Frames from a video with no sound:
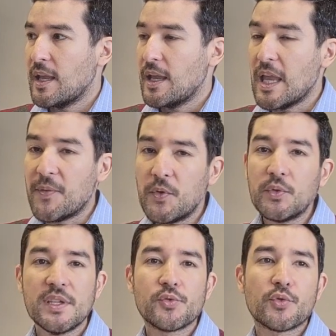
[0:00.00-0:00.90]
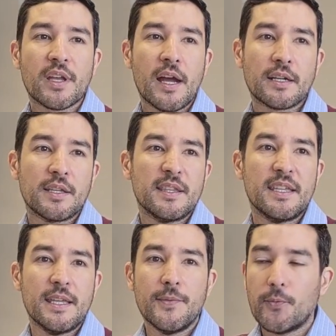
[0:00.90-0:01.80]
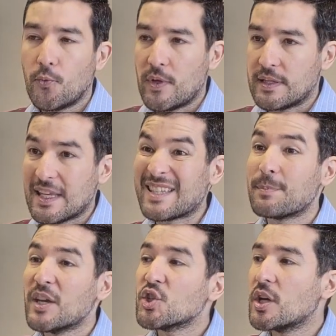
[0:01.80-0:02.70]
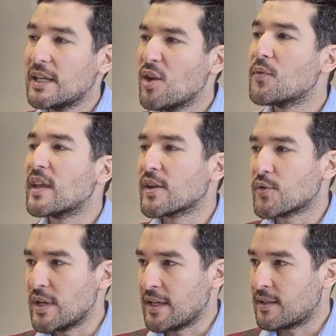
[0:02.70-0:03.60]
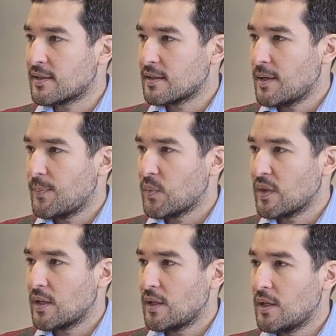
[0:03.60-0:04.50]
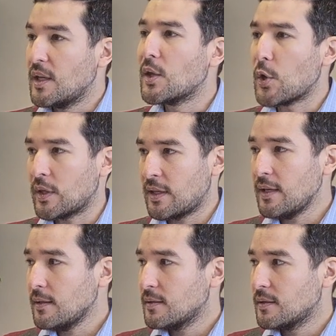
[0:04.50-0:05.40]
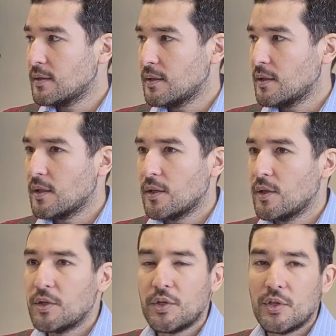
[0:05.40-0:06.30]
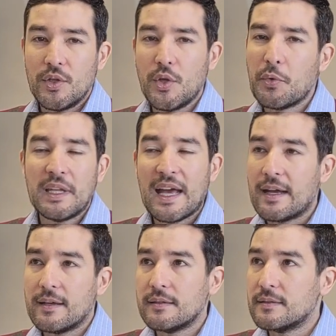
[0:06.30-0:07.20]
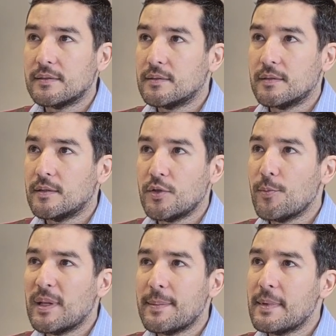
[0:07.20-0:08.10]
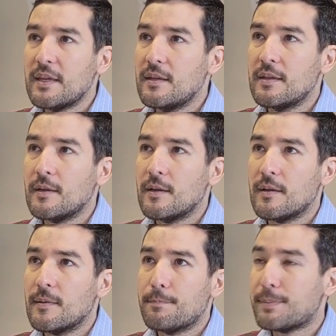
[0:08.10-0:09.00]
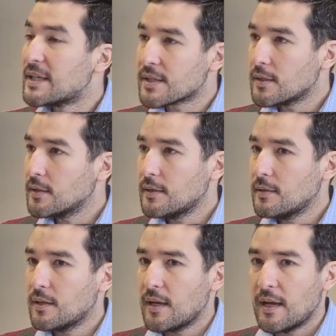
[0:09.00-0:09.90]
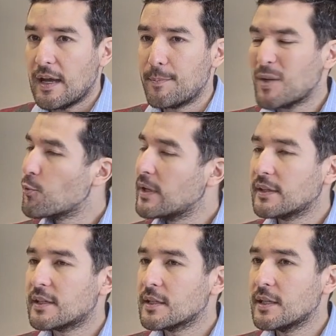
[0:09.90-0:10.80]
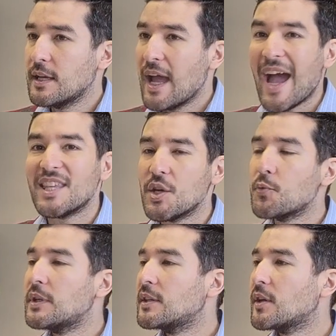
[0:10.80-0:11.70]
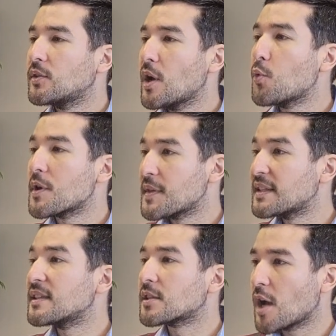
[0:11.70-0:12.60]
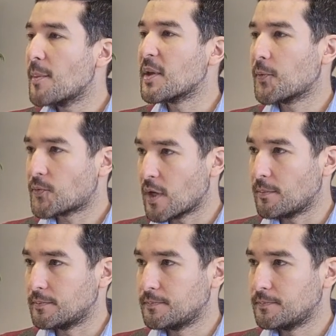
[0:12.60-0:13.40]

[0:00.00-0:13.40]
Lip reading: If you disregard the influence, especially of the Greeks, in Goethe, you will be puzzled and bewildered, and you will not know where this is coming from.